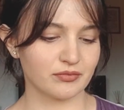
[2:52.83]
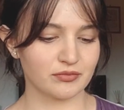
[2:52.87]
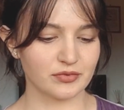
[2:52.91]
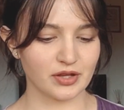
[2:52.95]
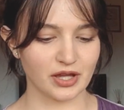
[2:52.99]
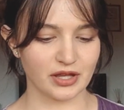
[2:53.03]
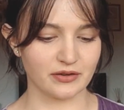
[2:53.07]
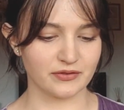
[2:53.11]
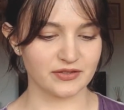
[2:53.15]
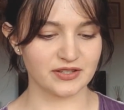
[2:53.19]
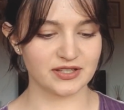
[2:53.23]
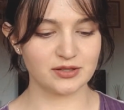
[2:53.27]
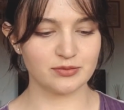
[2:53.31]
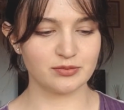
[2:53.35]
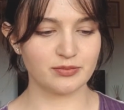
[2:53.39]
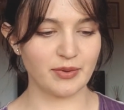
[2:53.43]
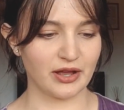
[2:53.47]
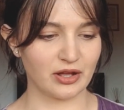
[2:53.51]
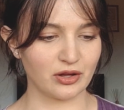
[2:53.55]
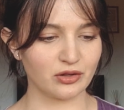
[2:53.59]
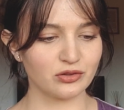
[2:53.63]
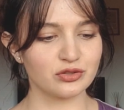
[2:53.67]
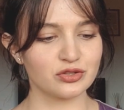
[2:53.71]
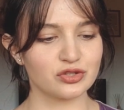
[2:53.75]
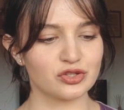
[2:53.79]
kind of
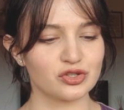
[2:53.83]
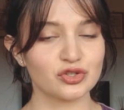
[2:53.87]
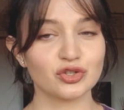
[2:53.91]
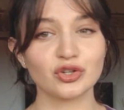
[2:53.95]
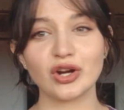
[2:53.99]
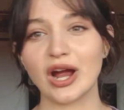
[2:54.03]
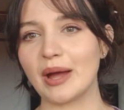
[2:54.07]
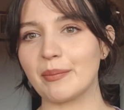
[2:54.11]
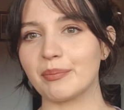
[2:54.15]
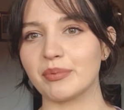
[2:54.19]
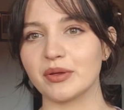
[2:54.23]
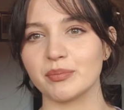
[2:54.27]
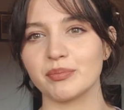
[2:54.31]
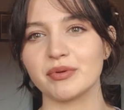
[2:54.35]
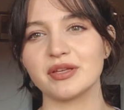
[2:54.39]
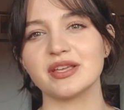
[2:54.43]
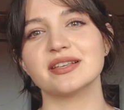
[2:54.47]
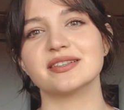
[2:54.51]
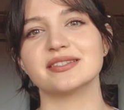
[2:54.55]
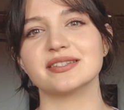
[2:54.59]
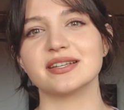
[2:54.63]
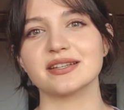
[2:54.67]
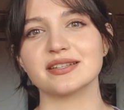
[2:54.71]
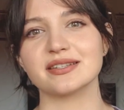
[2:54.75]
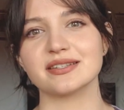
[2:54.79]
speckled, scrappy
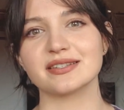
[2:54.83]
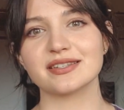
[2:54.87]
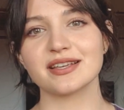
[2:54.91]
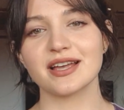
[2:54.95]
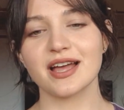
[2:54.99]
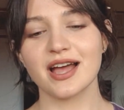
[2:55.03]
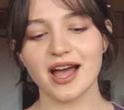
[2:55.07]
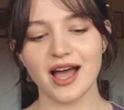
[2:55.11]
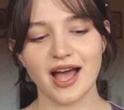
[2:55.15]
pieces.